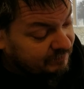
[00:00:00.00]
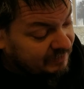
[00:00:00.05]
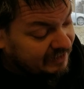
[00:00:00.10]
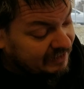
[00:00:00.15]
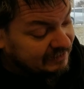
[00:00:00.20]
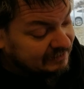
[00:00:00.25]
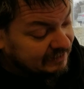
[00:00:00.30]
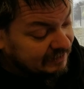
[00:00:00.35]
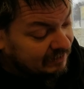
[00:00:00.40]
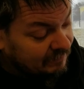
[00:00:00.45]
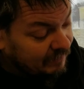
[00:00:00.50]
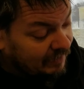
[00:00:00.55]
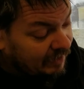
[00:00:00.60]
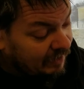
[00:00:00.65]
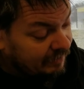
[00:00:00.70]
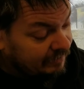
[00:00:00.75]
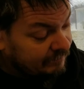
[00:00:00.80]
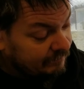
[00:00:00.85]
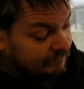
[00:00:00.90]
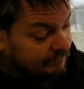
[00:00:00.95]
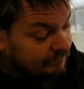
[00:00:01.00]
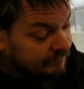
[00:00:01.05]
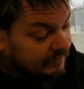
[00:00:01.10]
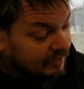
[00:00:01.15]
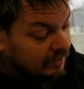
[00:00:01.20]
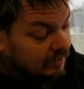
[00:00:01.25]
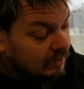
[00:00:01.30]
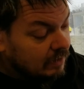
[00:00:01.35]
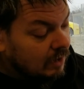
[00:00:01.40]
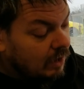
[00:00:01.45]
peace at the bottom,
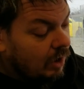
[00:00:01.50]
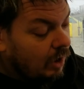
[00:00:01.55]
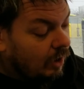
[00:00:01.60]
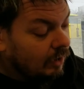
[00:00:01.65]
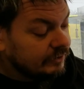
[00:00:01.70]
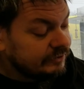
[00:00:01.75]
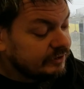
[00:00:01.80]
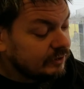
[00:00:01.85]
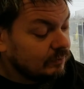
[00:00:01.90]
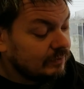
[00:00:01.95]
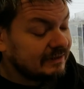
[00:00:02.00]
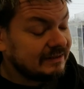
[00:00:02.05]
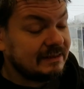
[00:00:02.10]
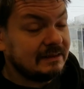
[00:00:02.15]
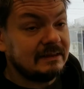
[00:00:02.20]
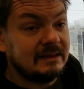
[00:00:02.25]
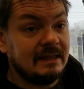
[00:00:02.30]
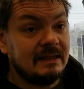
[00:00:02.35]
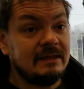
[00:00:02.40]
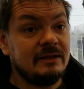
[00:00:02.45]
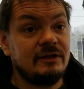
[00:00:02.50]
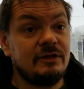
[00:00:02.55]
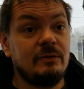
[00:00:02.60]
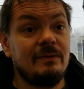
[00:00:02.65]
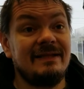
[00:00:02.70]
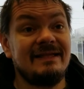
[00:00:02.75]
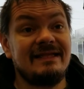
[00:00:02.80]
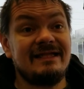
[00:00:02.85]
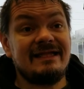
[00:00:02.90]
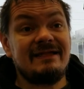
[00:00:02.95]
also was intended to
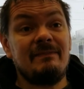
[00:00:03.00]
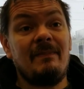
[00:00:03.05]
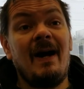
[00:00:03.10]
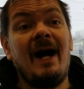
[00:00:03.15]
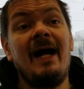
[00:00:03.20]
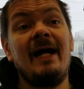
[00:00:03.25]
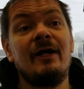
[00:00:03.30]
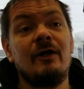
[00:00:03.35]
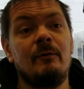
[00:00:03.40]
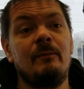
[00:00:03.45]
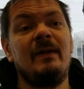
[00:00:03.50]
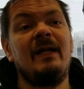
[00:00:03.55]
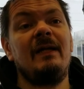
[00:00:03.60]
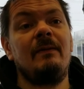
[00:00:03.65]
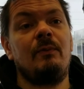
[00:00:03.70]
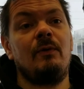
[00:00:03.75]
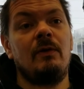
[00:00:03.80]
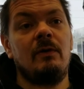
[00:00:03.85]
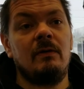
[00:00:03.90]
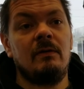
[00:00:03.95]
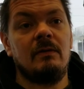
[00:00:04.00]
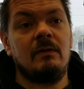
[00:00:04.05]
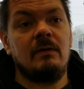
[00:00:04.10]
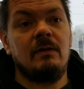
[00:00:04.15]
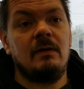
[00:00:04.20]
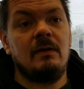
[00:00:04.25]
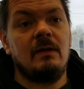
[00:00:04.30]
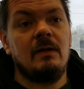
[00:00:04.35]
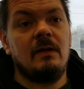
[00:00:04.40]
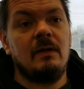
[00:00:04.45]
inspire people.
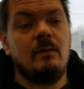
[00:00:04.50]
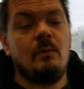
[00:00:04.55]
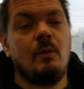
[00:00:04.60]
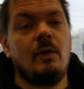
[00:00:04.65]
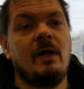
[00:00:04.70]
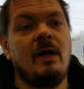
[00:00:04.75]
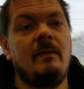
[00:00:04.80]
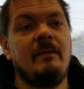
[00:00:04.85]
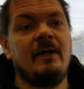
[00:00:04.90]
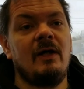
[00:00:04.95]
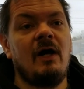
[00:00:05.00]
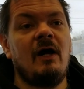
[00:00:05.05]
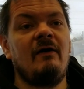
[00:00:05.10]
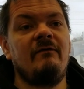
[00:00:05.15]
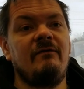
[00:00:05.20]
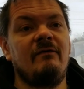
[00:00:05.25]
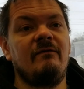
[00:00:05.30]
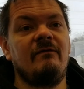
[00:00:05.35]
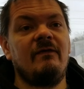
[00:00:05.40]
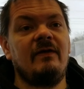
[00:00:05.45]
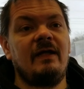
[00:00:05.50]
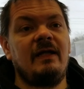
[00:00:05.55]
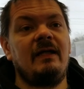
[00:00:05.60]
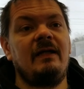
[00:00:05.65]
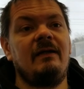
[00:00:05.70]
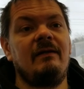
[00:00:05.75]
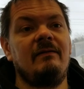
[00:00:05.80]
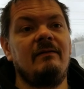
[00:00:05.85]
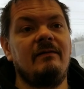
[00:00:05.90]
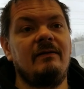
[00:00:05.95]
We're coming off of the
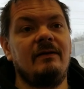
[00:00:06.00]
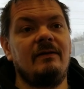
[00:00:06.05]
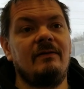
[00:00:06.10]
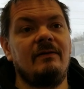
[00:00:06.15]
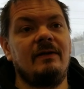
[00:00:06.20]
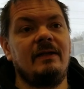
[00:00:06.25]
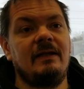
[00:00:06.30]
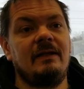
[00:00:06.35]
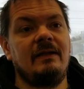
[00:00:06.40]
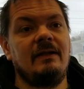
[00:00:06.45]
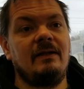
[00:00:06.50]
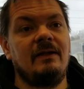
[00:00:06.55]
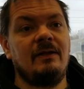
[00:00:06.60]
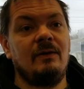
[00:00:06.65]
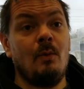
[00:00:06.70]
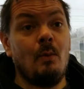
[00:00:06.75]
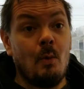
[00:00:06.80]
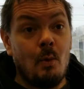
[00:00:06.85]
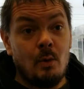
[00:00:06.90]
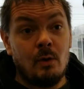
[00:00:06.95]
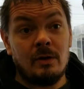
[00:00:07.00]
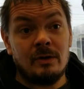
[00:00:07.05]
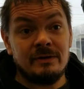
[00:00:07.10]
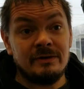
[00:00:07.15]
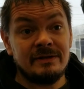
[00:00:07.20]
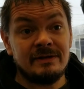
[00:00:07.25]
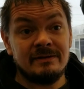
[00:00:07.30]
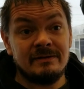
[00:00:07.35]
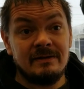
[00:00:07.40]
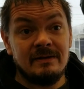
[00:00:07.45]
you know the the, the
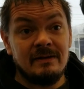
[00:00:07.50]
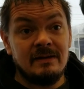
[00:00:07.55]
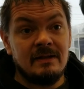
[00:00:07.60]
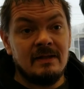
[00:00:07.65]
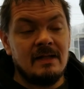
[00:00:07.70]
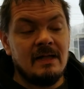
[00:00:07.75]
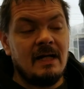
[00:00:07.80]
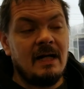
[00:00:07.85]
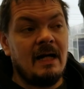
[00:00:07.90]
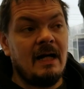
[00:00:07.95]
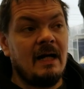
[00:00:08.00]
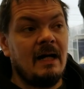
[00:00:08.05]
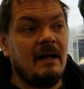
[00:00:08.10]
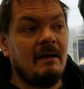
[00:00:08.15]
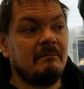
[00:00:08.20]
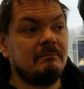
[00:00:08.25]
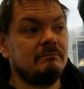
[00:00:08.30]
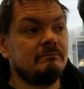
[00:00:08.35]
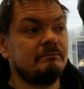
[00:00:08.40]
wars, mm -hmm. um,